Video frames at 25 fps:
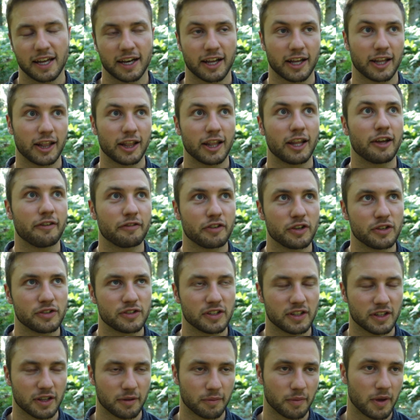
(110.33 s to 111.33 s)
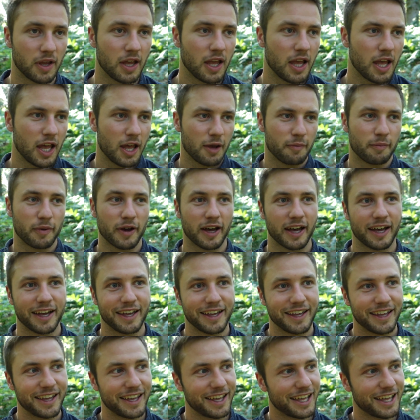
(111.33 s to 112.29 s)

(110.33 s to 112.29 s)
and I love using them, but